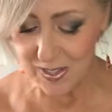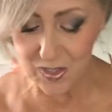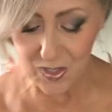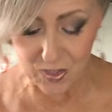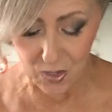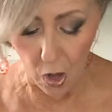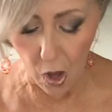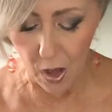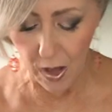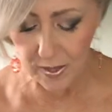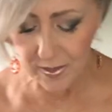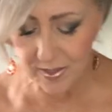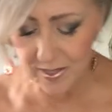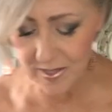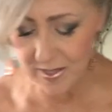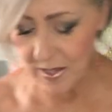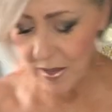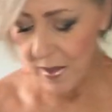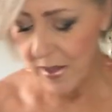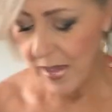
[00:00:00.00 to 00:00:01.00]

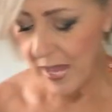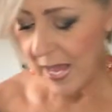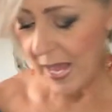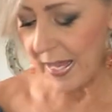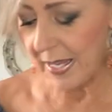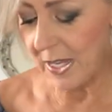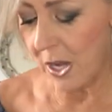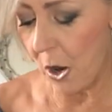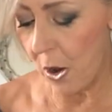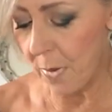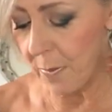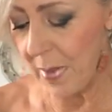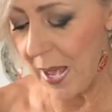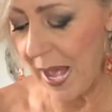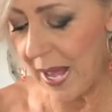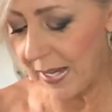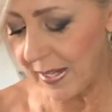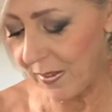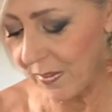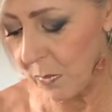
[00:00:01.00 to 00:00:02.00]
sauce. And now I'm
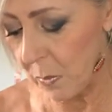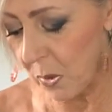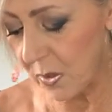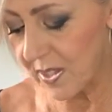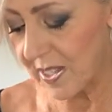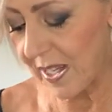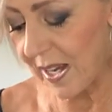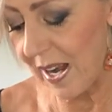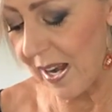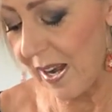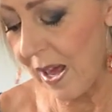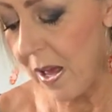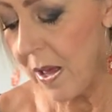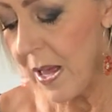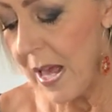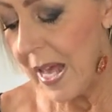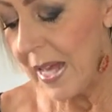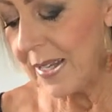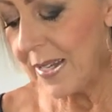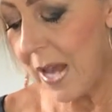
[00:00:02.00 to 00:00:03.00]
adding the mozzarella.
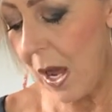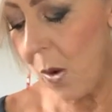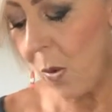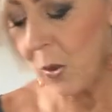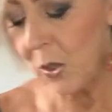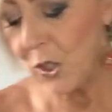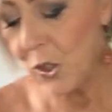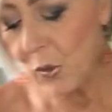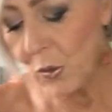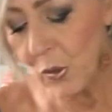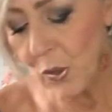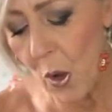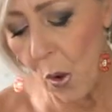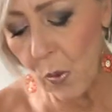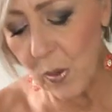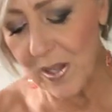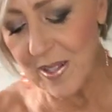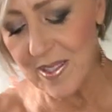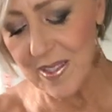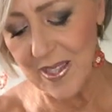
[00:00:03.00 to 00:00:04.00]
Now you'll
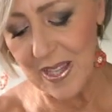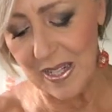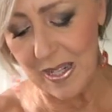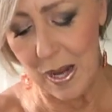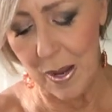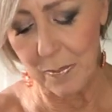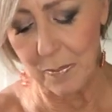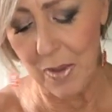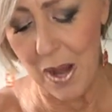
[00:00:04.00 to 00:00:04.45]
notice that I'm